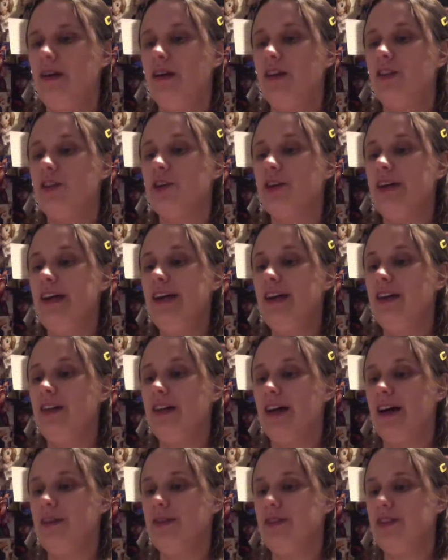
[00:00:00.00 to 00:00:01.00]
The great
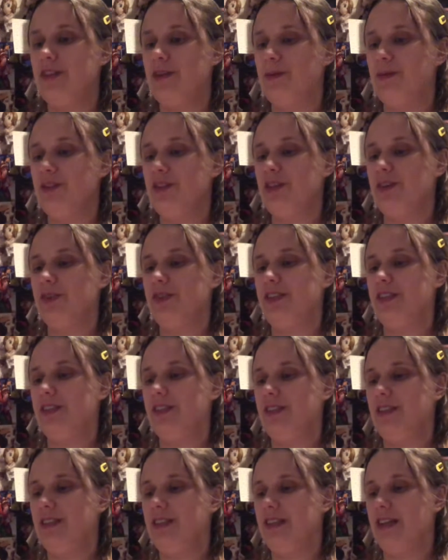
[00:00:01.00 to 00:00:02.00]
clouds somersaulted
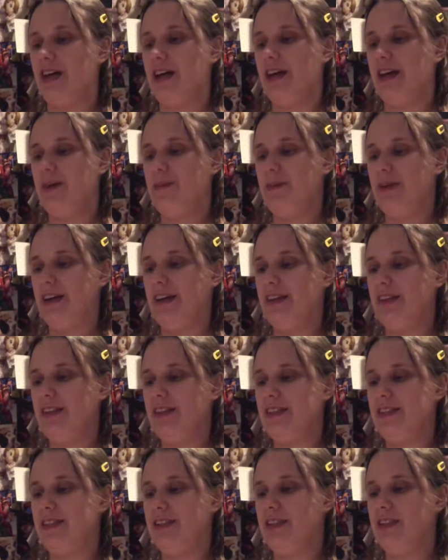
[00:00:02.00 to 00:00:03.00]
in the sky, making the
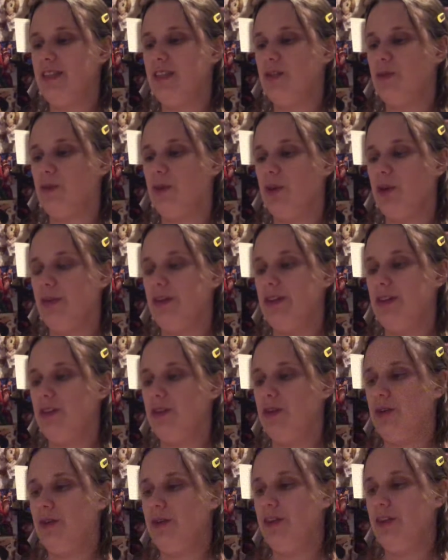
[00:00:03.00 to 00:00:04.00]
city swirl in
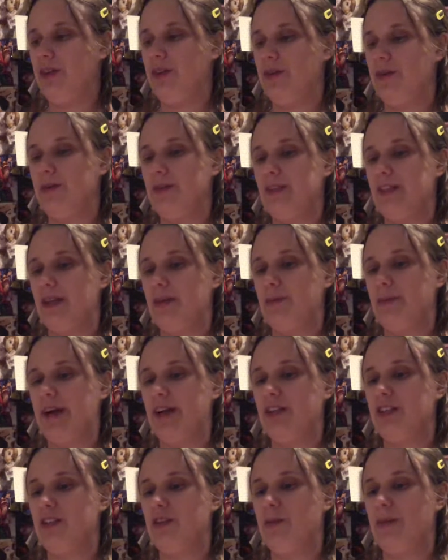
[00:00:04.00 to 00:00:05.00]
dull hues that
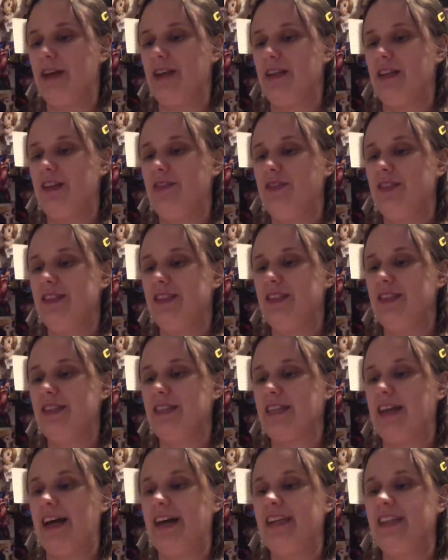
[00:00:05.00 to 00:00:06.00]
matched the magnificent
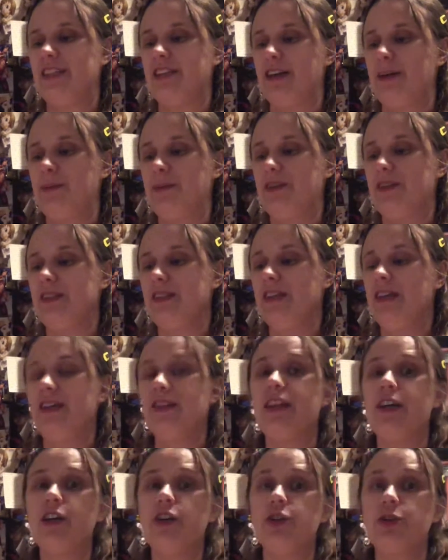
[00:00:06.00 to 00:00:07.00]
skyscrapers
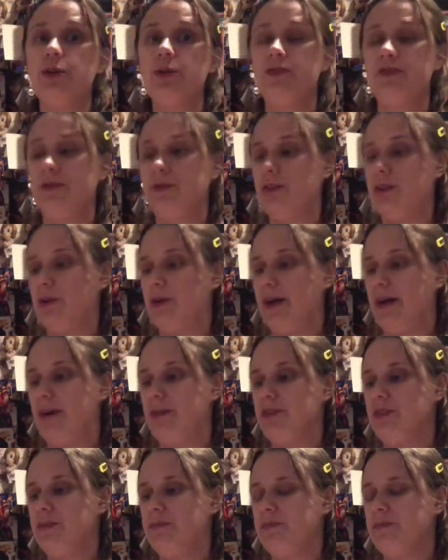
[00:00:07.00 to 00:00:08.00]
that grew from the
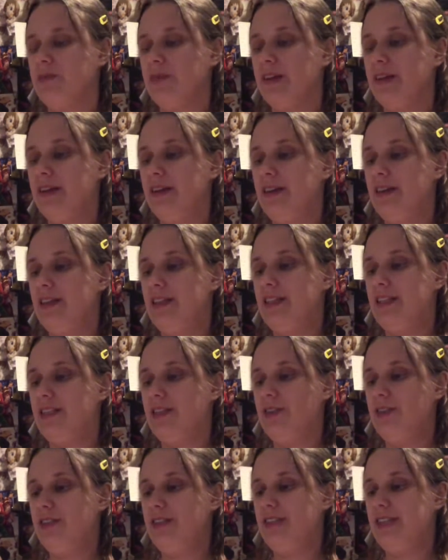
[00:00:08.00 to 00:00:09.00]
ground.
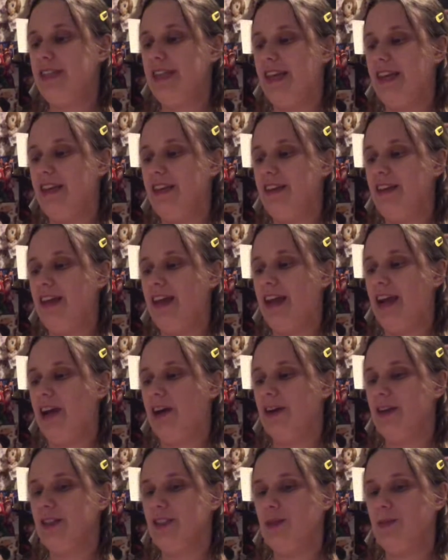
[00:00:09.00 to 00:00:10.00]
Stillness sang in the air
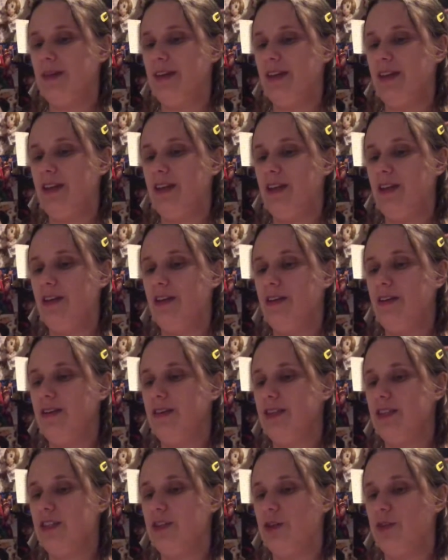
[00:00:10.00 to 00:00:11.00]
as the beginning
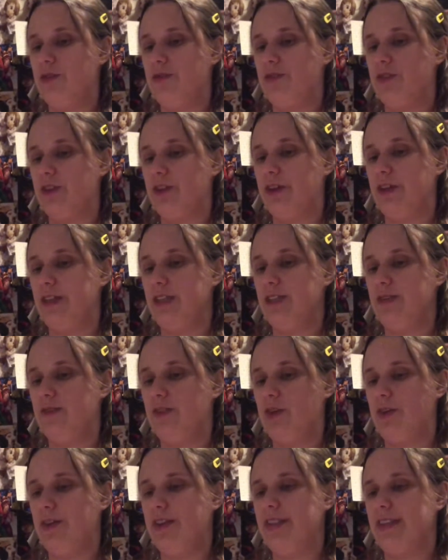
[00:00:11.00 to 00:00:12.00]
snow flurries
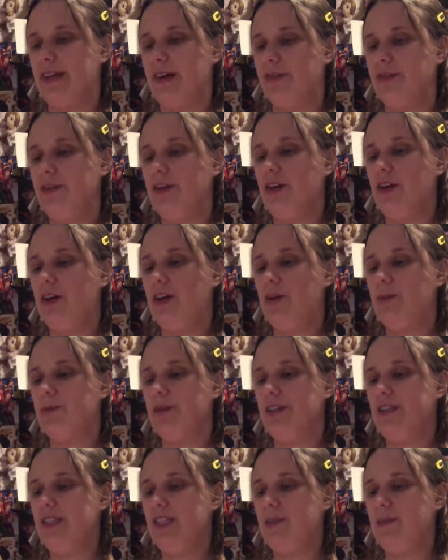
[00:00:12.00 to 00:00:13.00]
floated down,
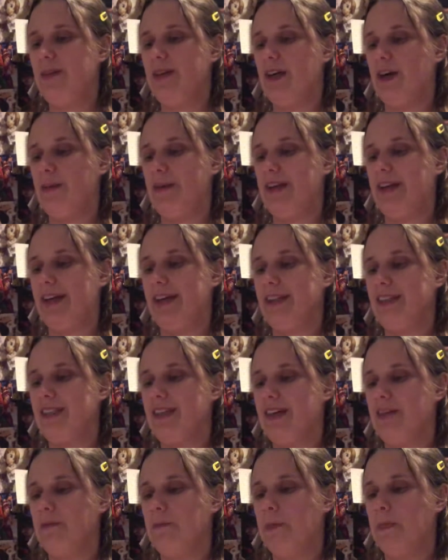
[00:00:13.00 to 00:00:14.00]
breezes becoming icy.